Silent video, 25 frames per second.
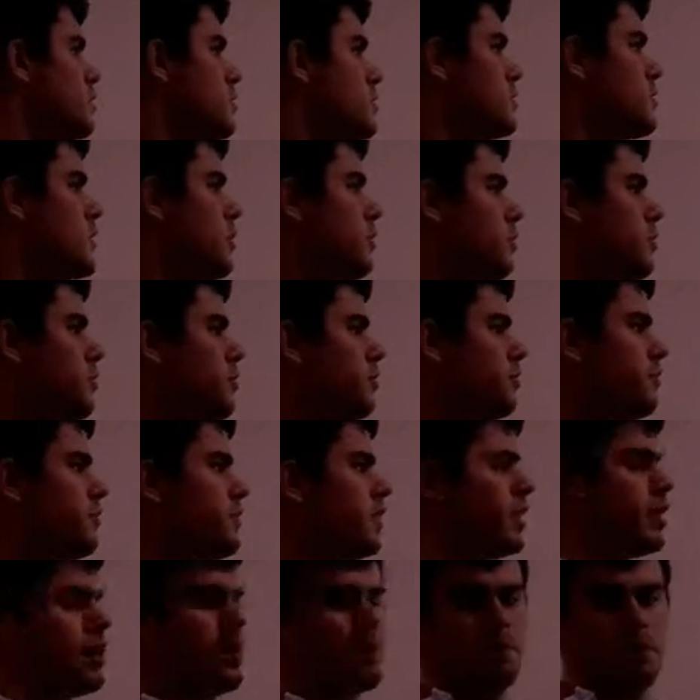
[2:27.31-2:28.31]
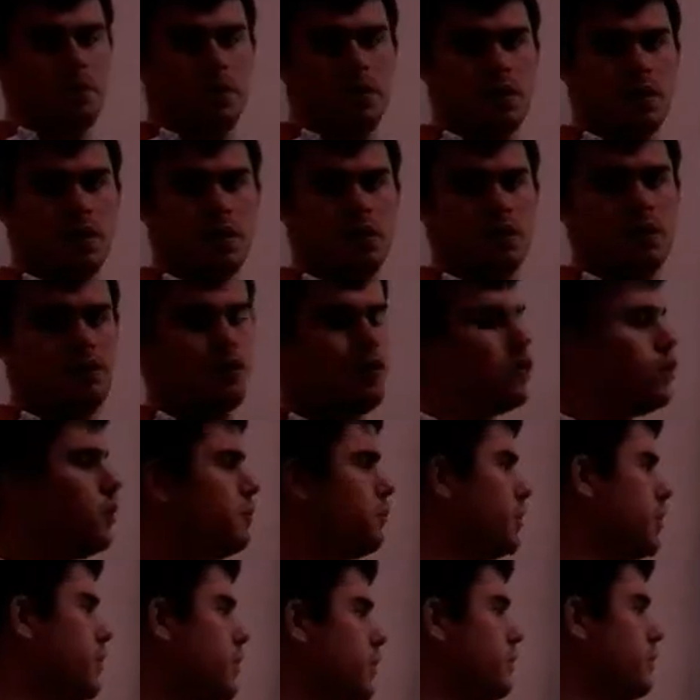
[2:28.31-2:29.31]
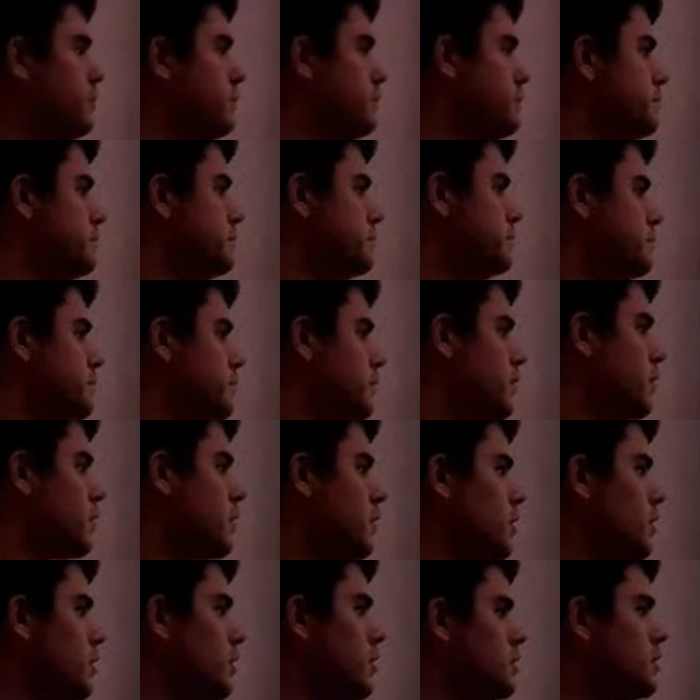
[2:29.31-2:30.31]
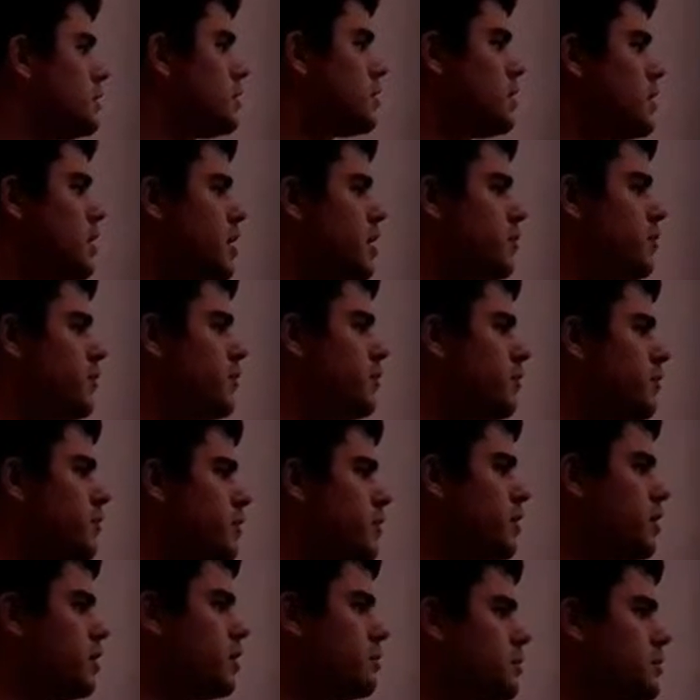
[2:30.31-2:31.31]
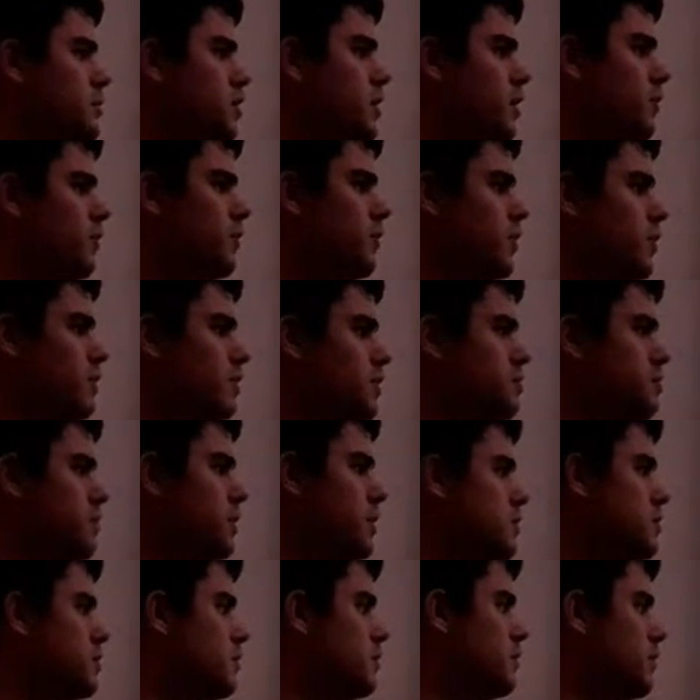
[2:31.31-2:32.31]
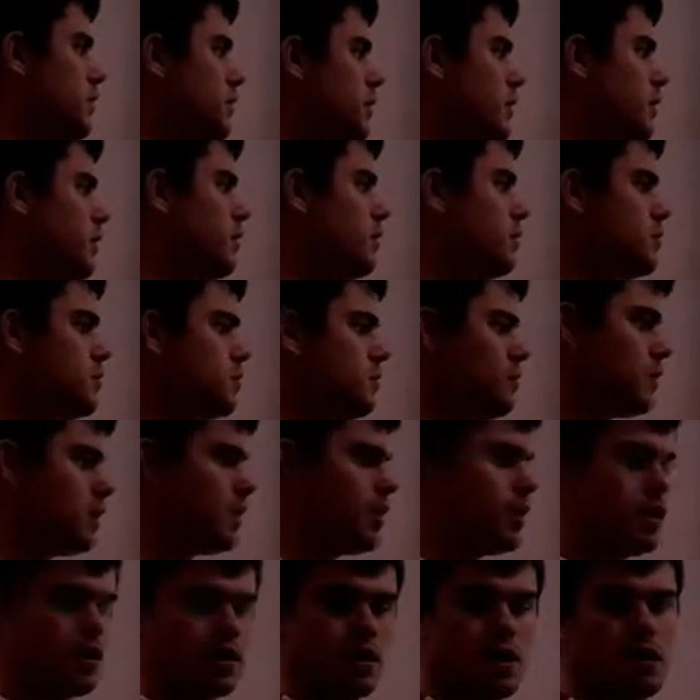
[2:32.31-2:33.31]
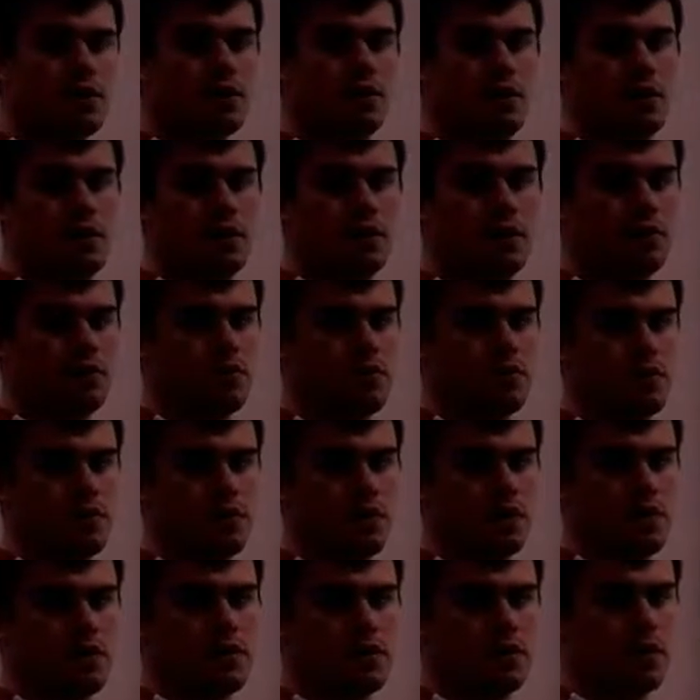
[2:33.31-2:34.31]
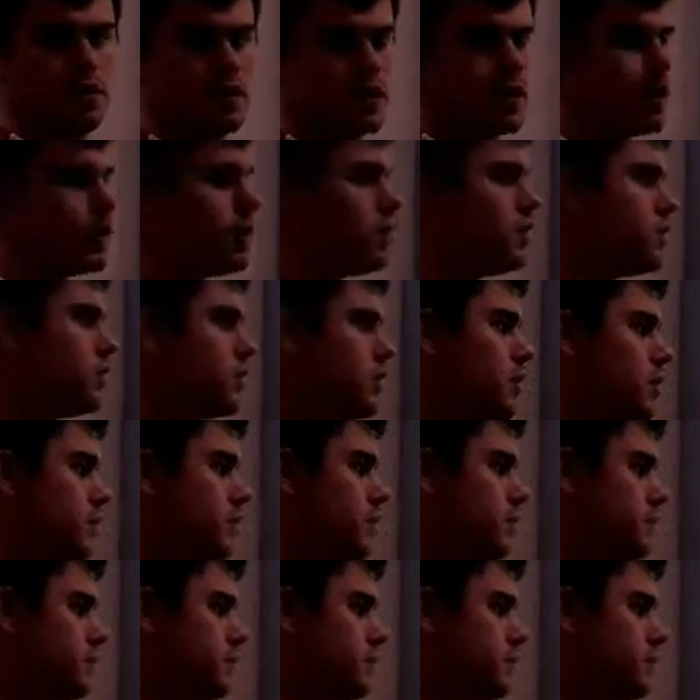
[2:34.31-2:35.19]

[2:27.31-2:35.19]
Step 3. Apply the formula. So now we have our observed and expected values, we can carry out the calculation.